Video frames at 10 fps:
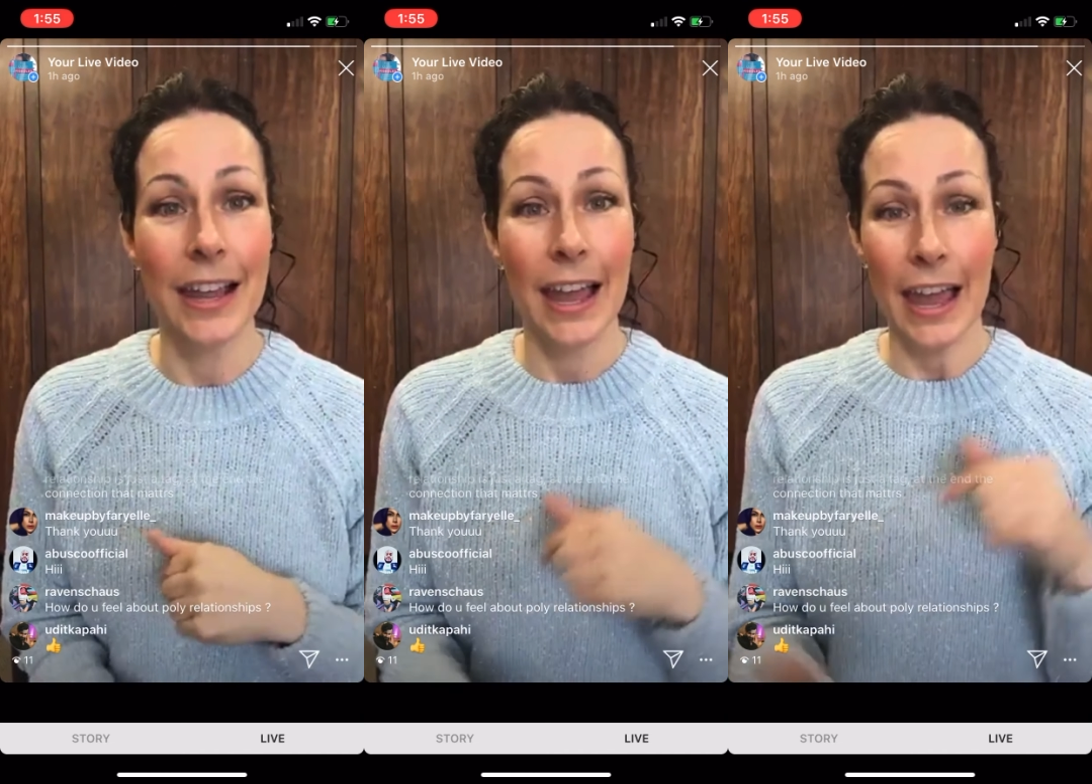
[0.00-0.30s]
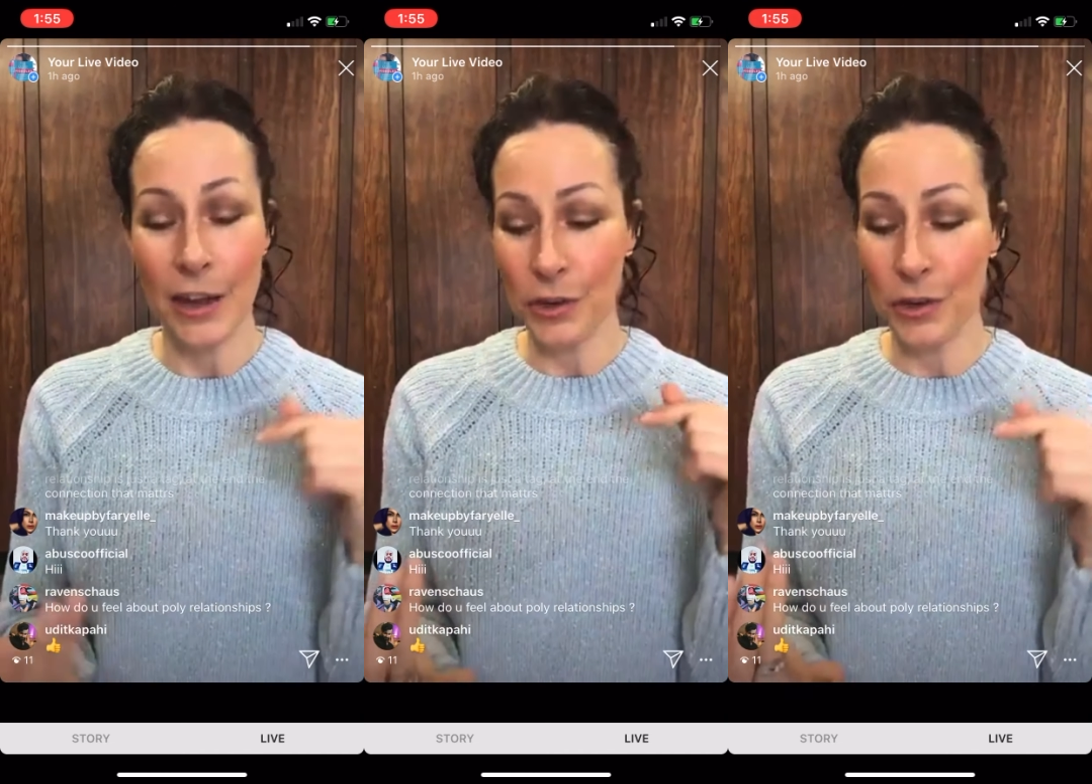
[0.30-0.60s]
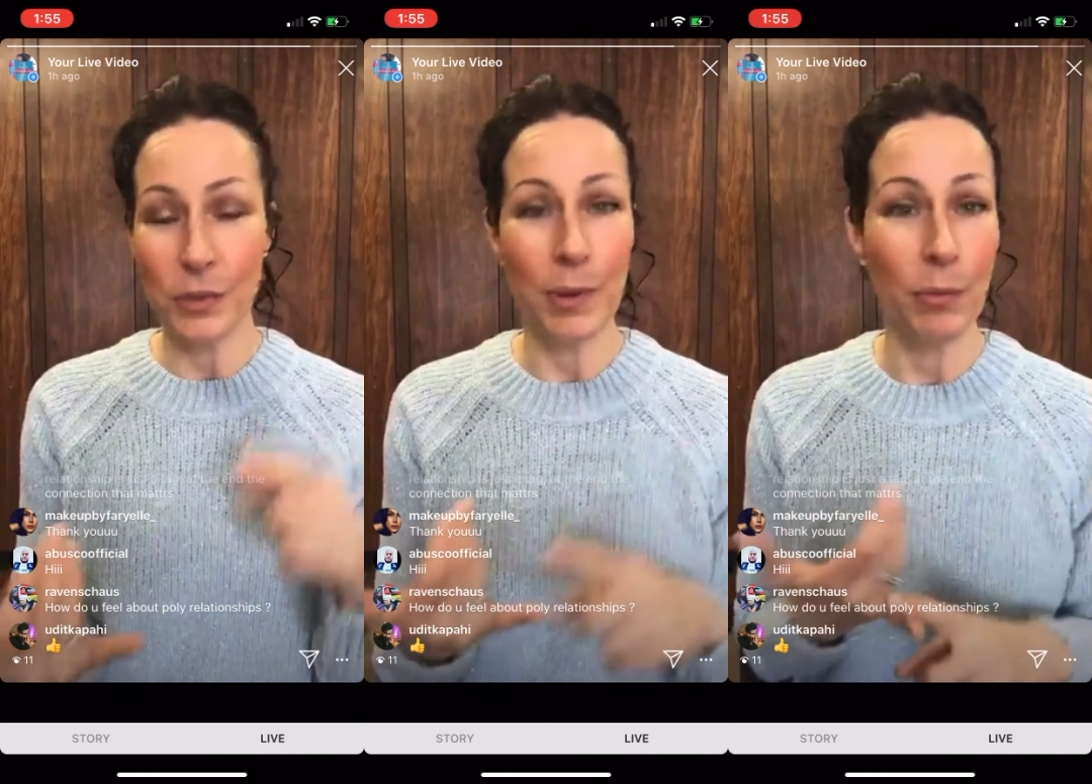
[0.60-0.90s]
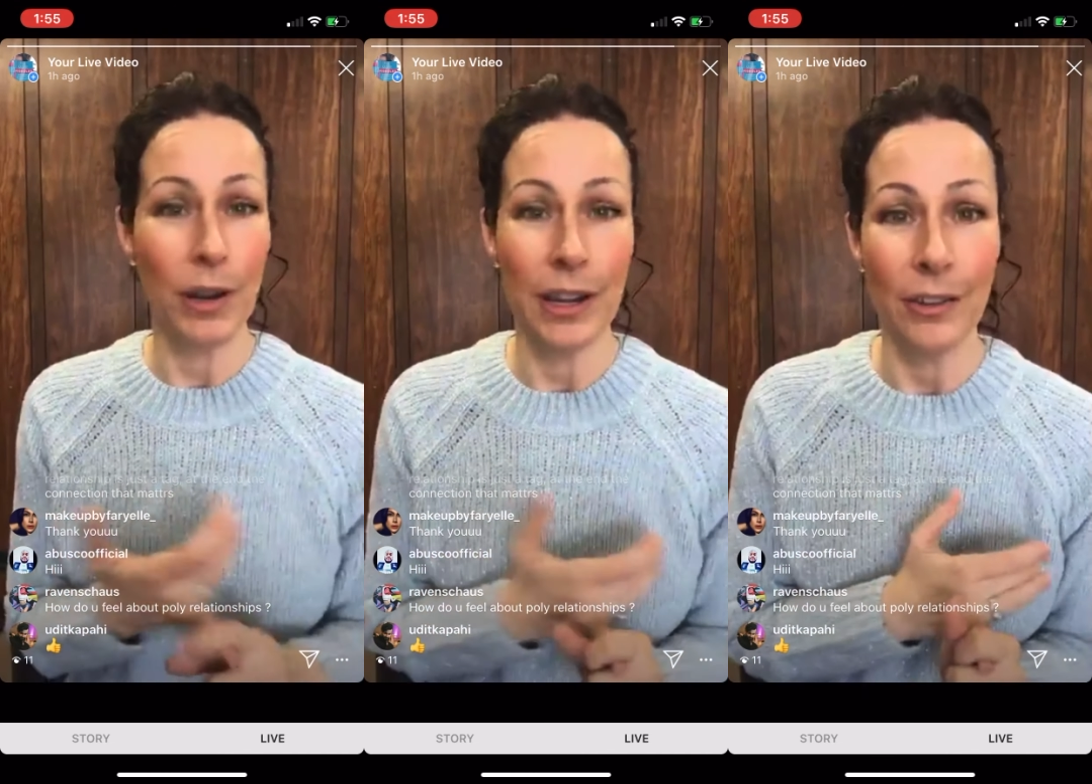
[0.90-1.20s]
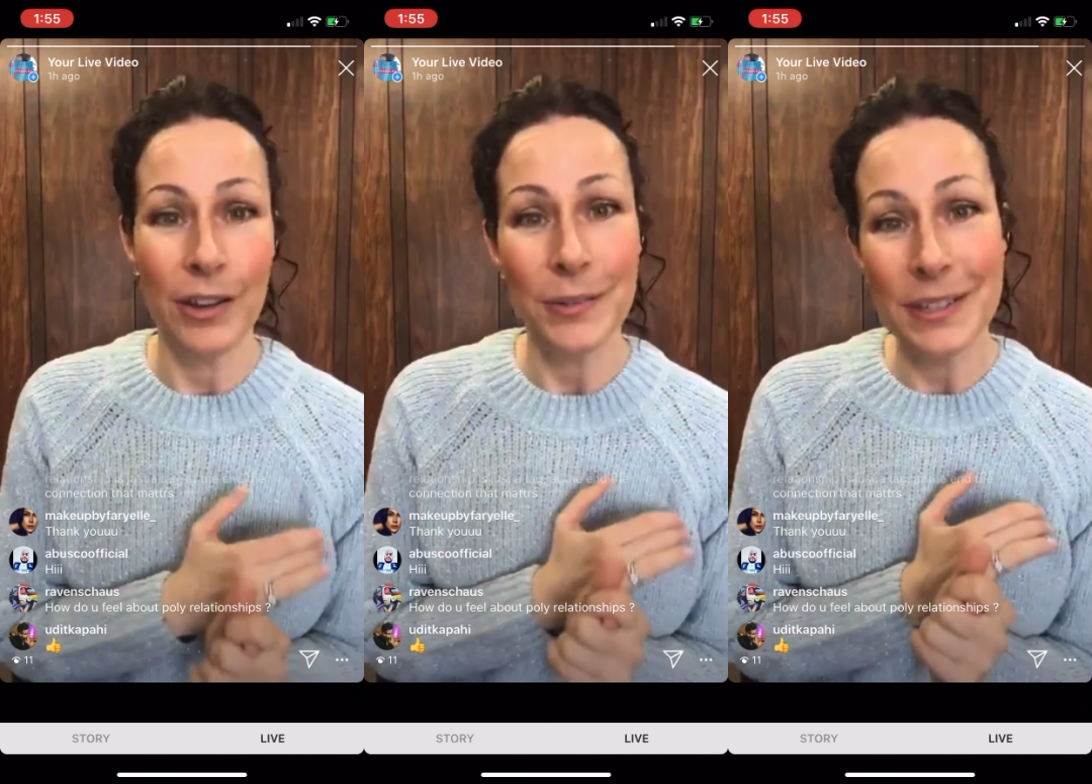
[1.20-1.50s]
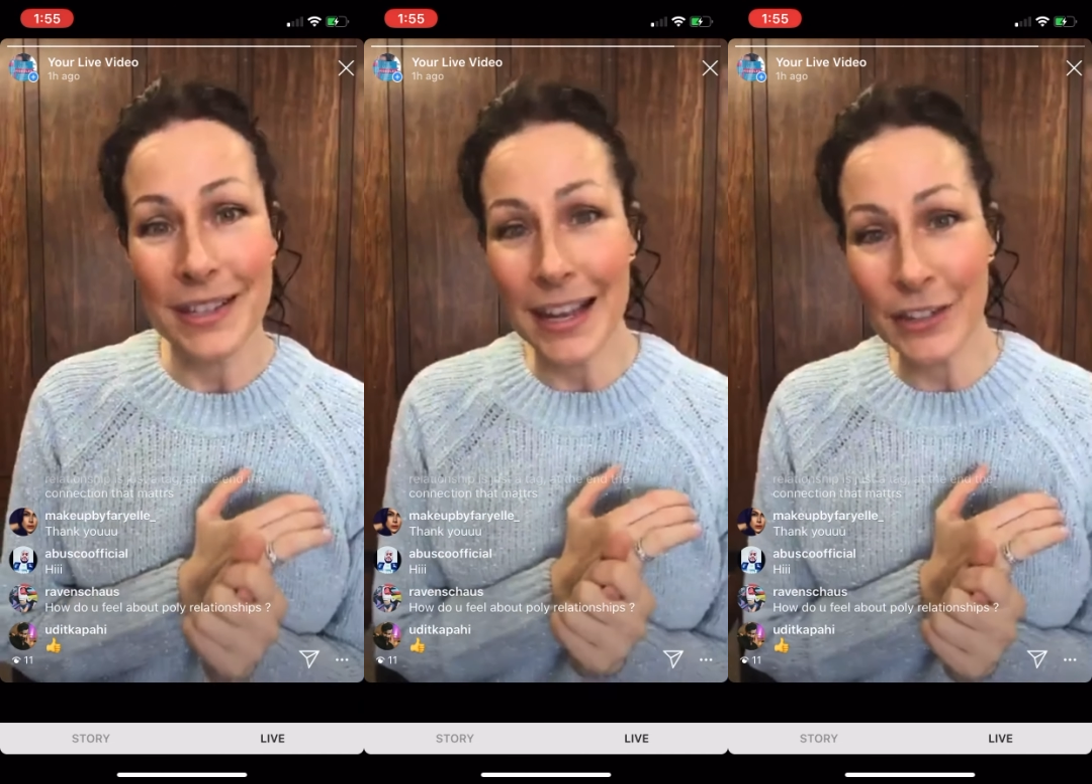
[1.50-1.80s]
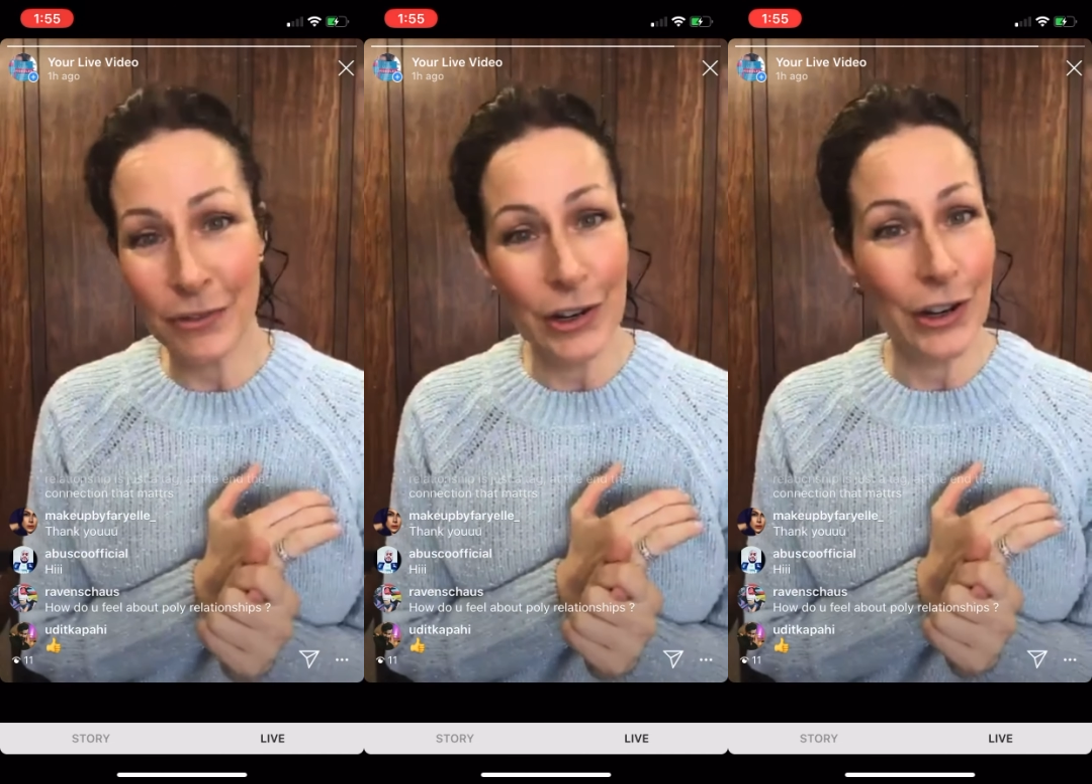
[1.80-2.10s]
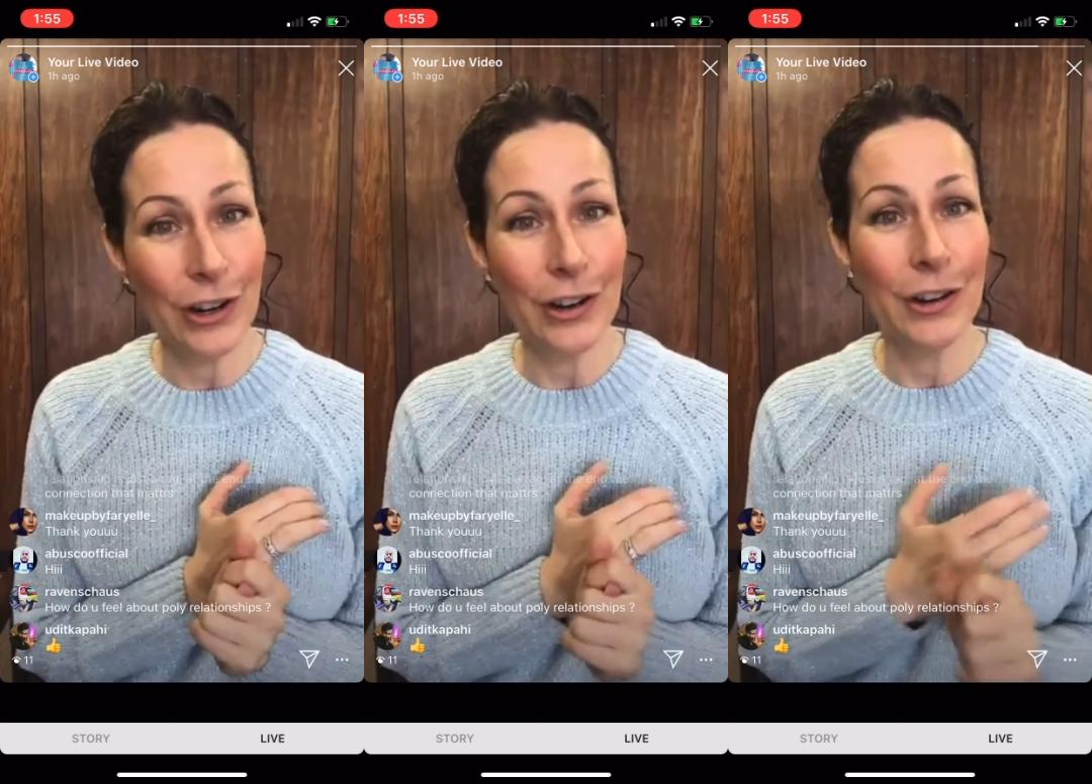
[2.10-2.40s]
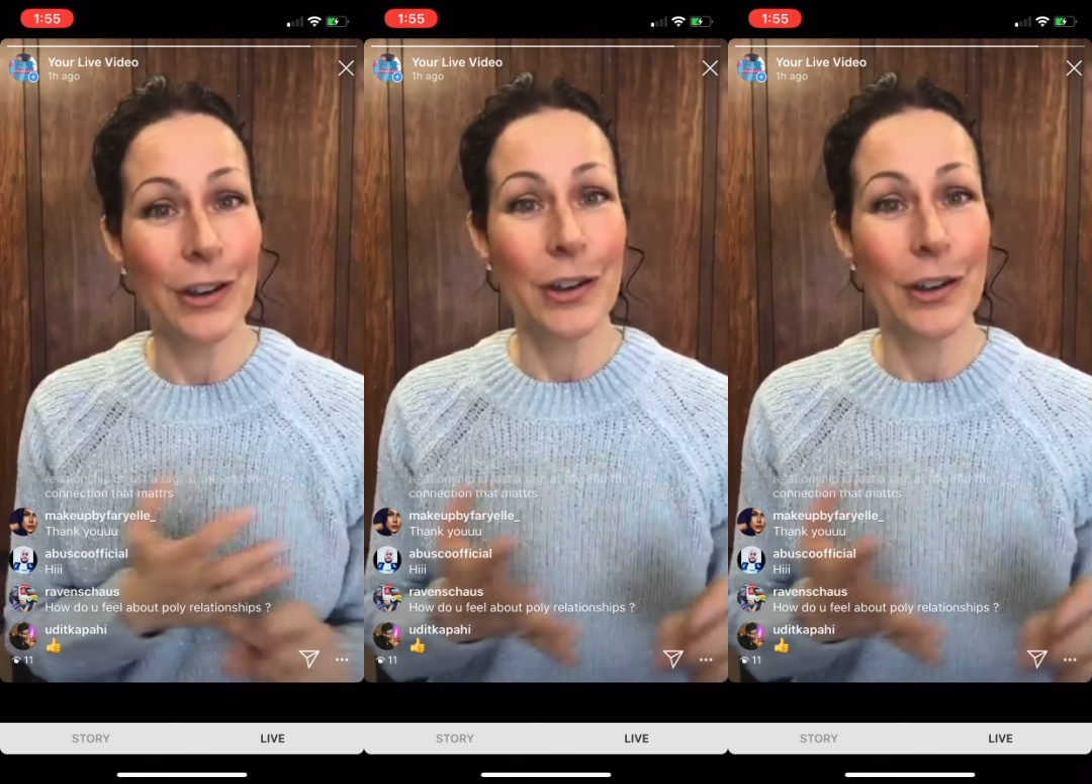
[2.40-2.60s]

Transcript: and who's been putting up Christmas lights for her,